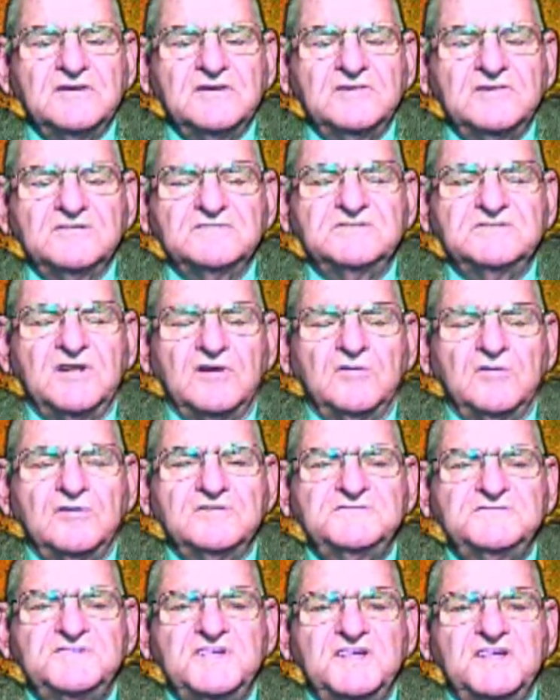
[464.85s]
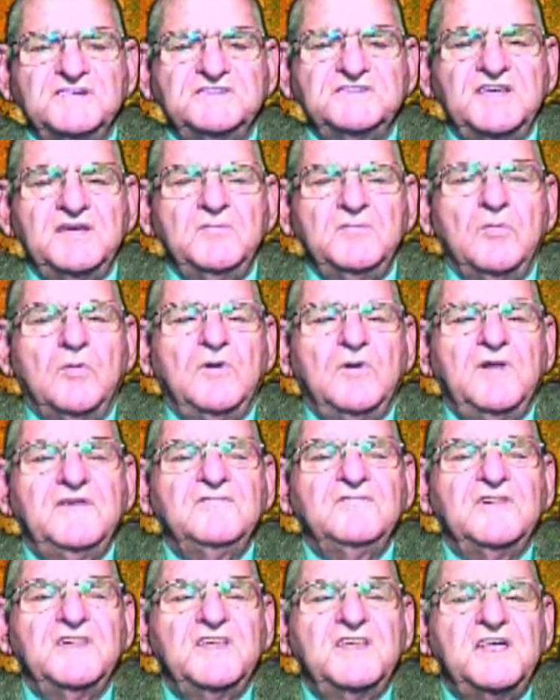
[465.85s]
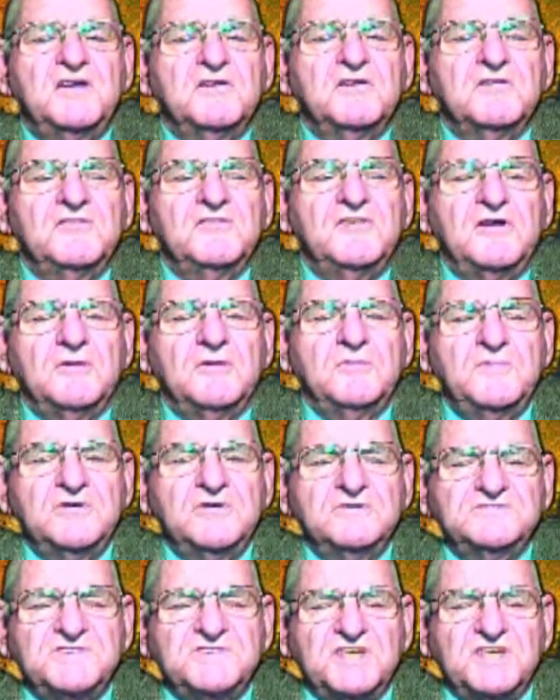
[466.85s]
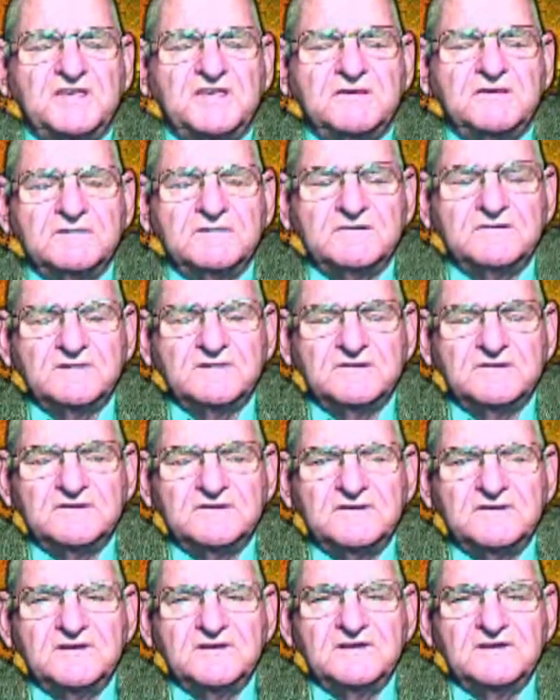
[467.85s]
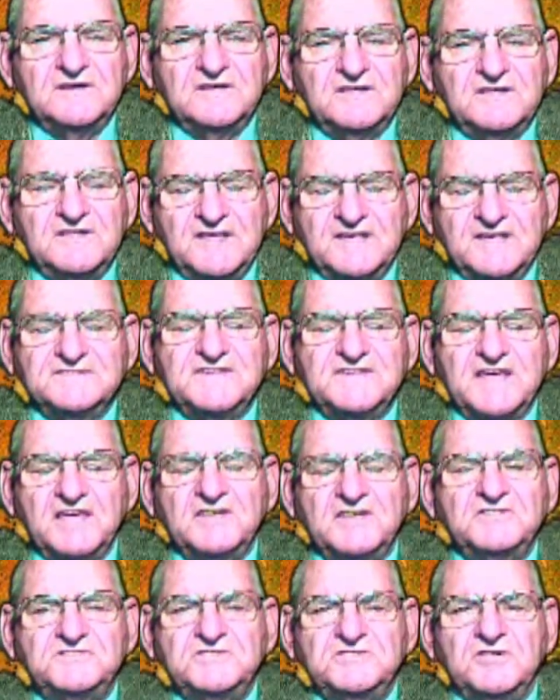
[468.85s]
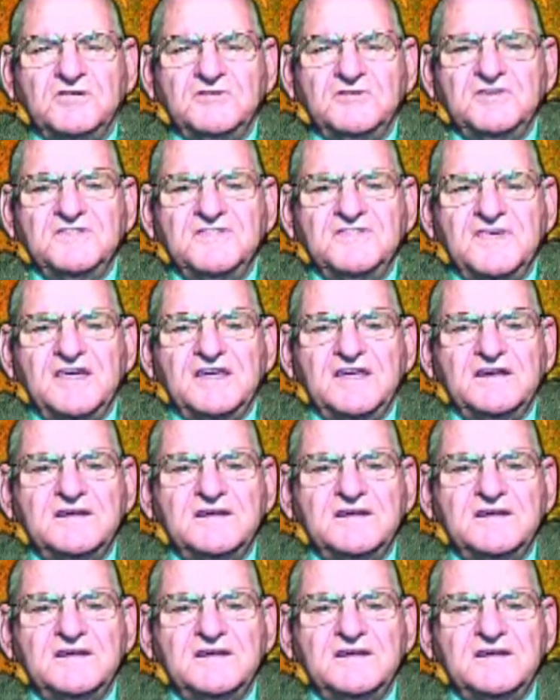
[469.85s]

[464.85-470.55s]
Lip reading: Because the Lord says he won't even hear their music. Yes, I can show you that.